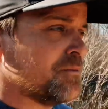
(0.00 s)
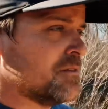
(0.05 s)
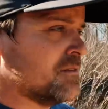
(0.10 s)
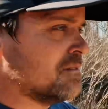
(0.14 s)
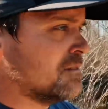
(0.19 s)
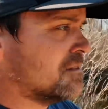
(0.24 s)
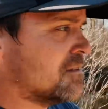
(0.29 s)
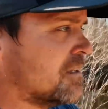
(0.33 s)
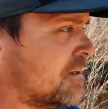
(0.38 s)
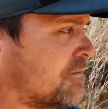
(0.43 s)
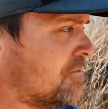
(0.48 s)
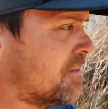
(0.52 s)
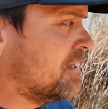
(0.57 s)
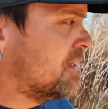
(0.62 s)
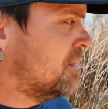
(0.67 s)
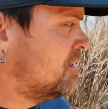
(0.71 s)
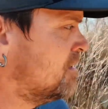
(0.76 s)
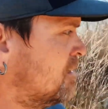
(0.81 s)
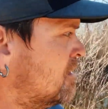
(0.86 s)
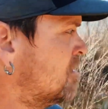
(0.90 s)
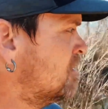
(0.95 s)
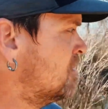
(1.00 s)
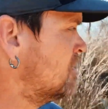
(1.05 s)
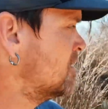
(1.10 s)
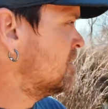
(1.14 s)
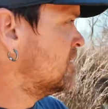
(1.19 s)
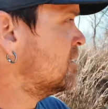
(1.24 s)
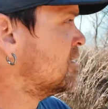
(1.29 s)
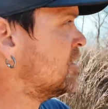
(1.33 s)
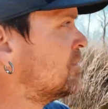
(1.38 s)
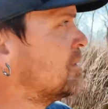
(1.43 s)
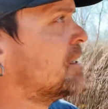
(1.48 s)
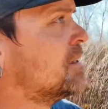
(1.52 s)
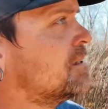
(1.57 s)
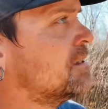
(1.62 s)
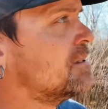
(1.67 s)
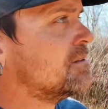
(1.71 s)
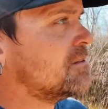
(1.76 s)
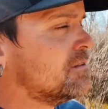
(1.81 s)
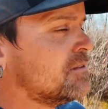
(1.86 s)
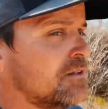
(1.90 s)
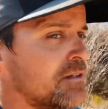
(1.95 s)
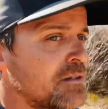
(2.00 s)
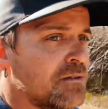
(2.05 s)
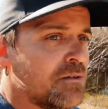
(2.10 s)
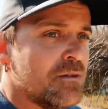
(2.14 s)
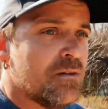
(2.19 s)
and stuff that come out here and